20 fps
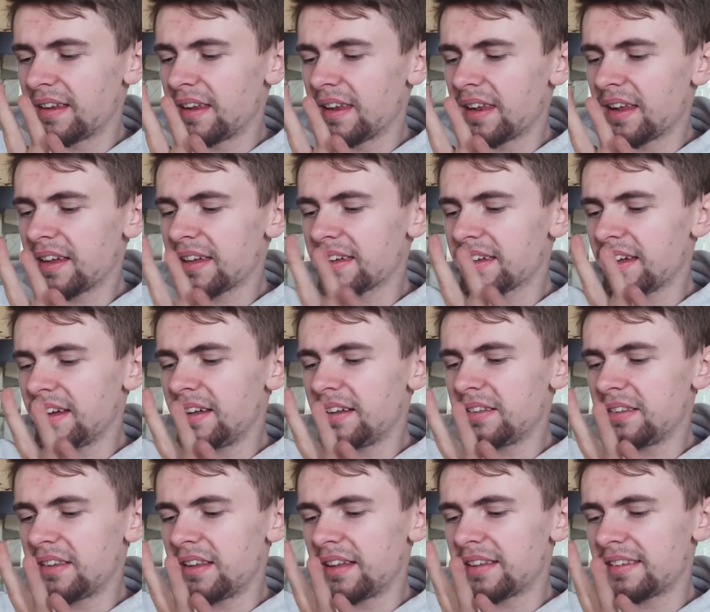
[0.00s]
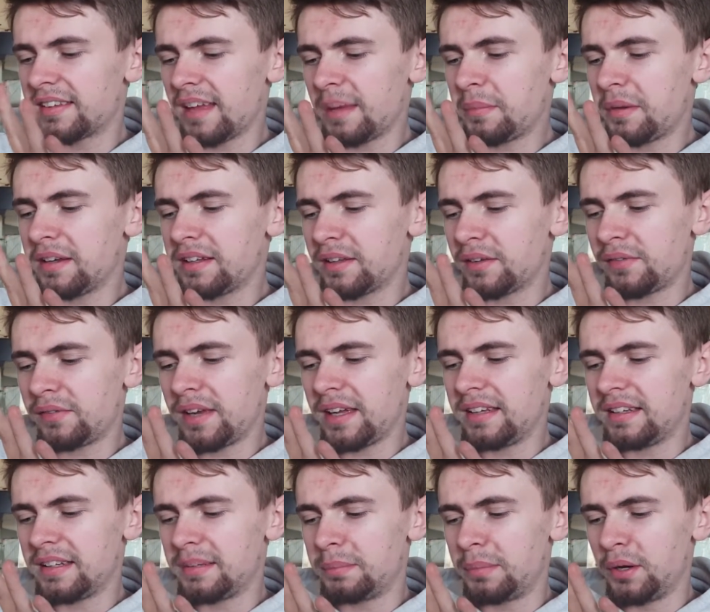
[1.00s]
Like a
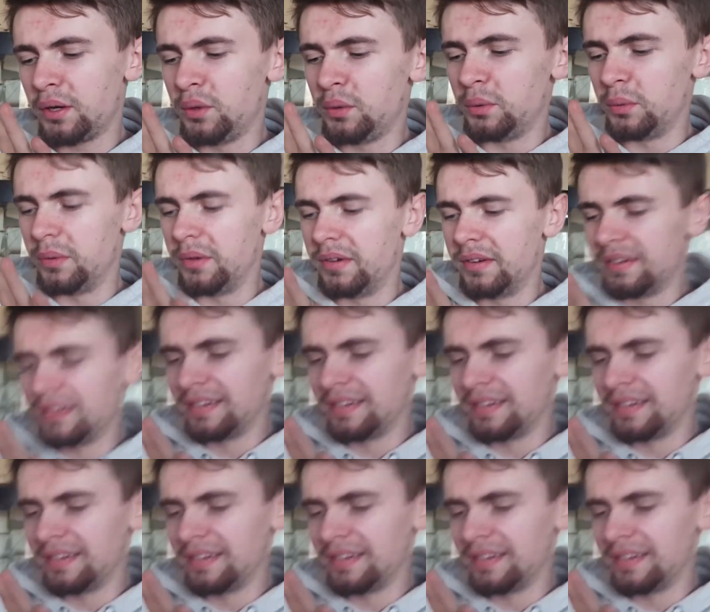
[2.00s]
semi-deflated balloon.